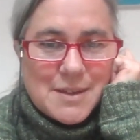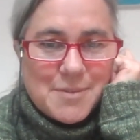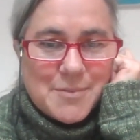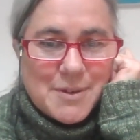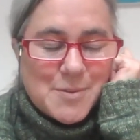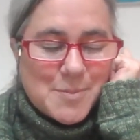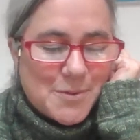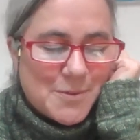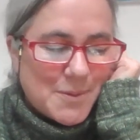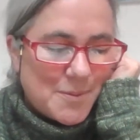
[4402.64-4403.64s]
healthy,
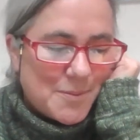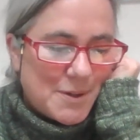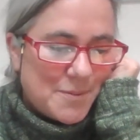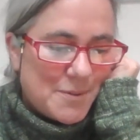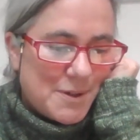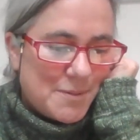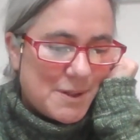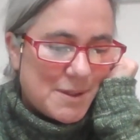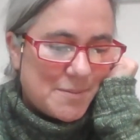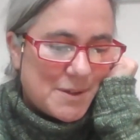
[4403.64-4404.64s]
I suppose, when
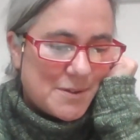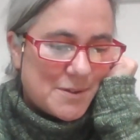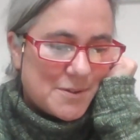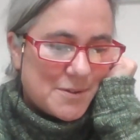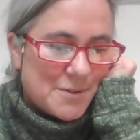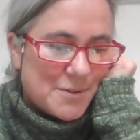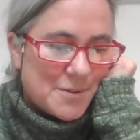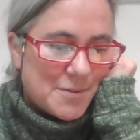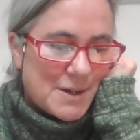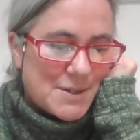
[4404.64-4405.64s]
you eat them. They're
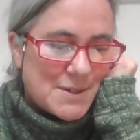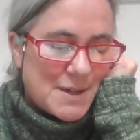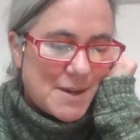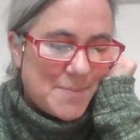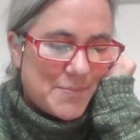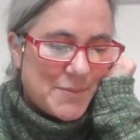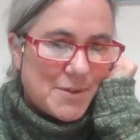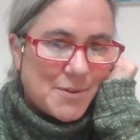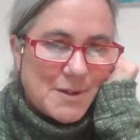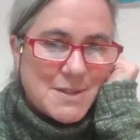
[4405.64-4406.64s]
a great
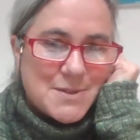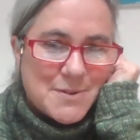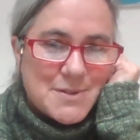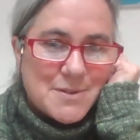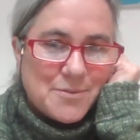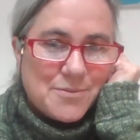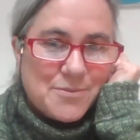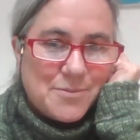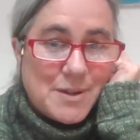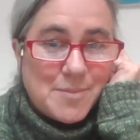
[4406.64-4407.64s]

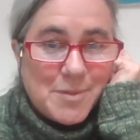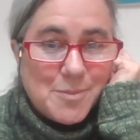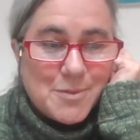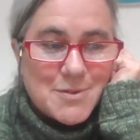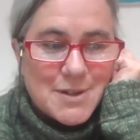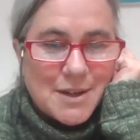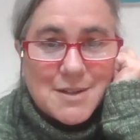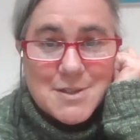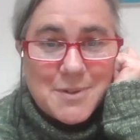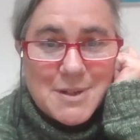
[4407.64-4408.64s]
source of, well, immune
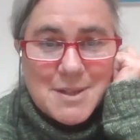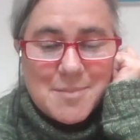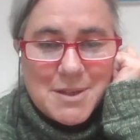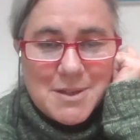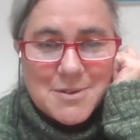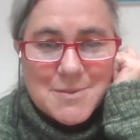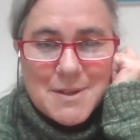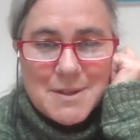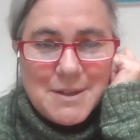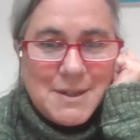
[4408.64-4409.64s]
boosting, and it's a great time of the
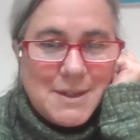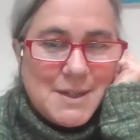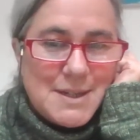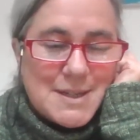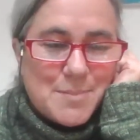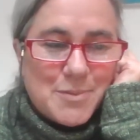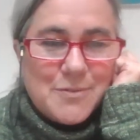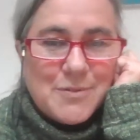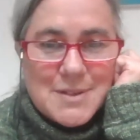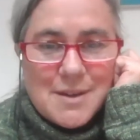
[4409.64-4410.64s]
year as well.
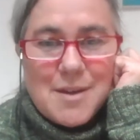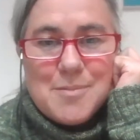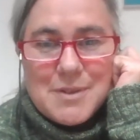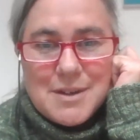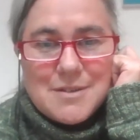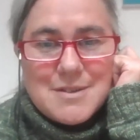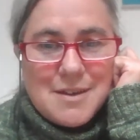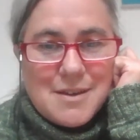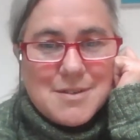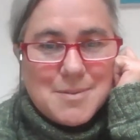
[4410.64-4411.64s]
It's a perfect time of
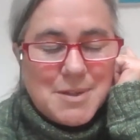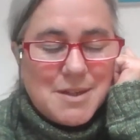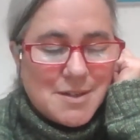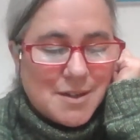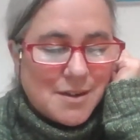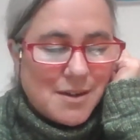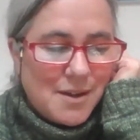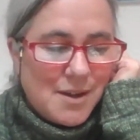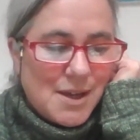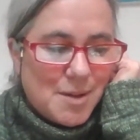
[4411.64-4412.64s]
the year to be
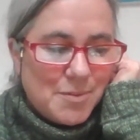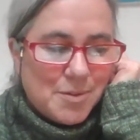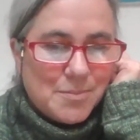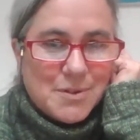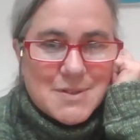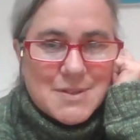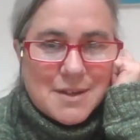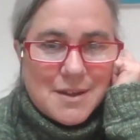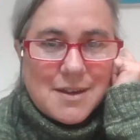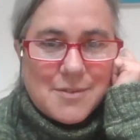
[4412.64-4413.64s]
eating immune
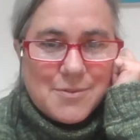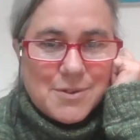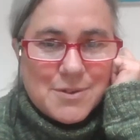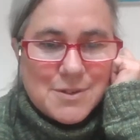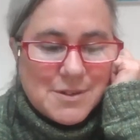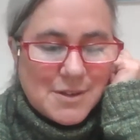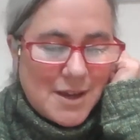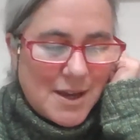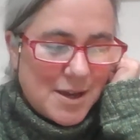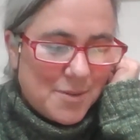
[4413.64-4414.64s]
boosting food,
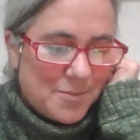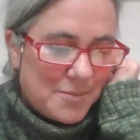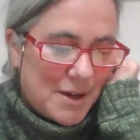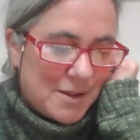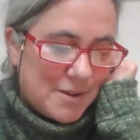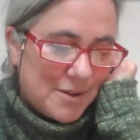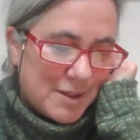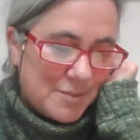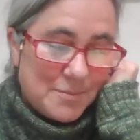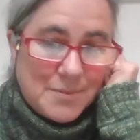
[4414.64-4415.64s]

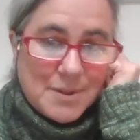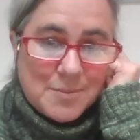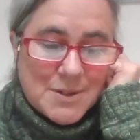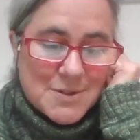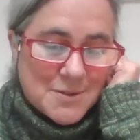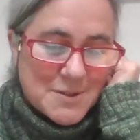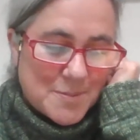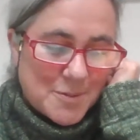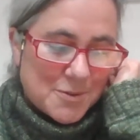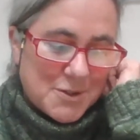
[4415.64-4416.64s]
when
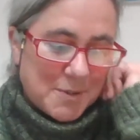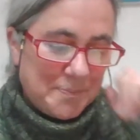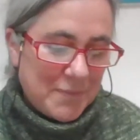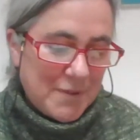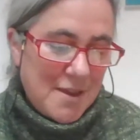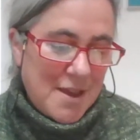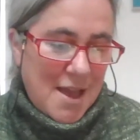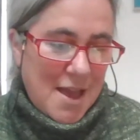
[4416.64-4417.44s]
winter is approaching.